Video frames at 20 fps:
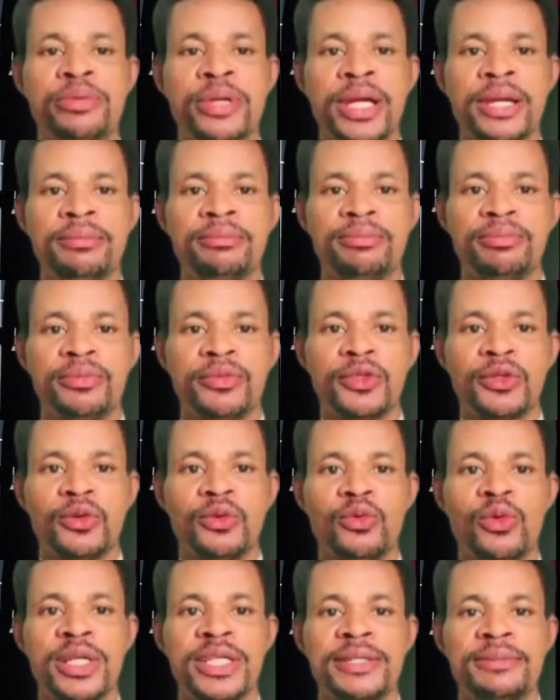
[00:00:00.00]
what to the
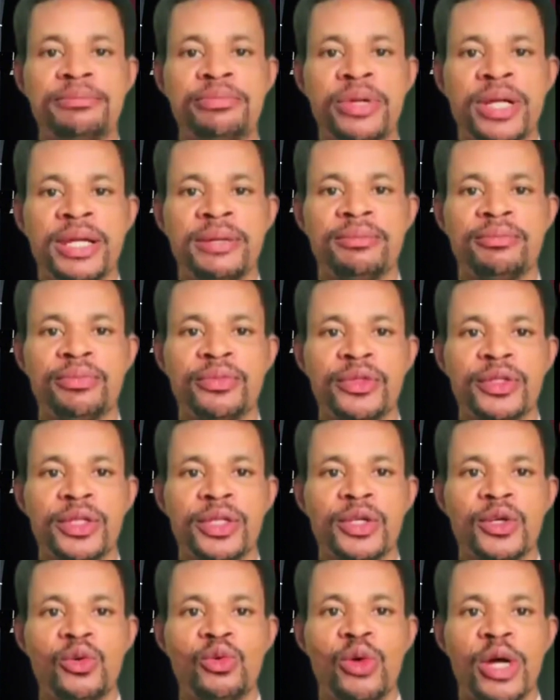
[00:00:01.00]
11th.
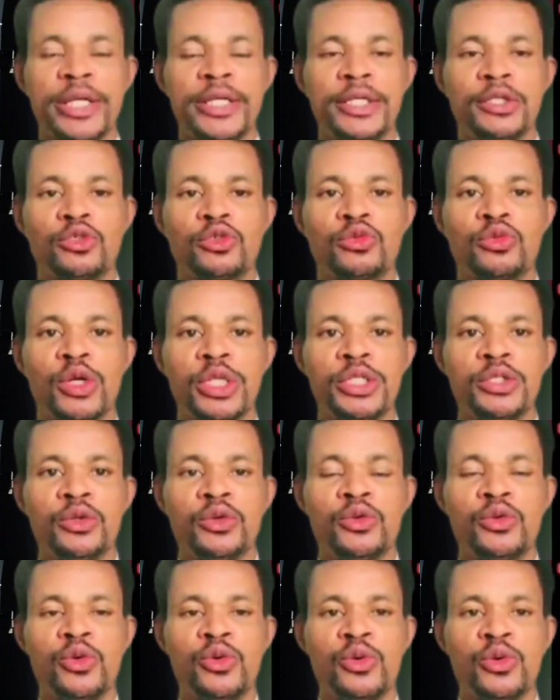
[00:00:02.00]
In the Ivory
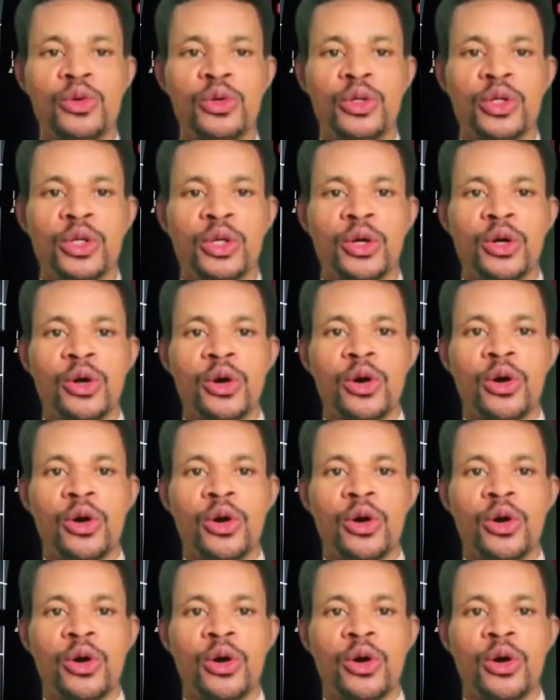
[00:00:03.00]
Coast what to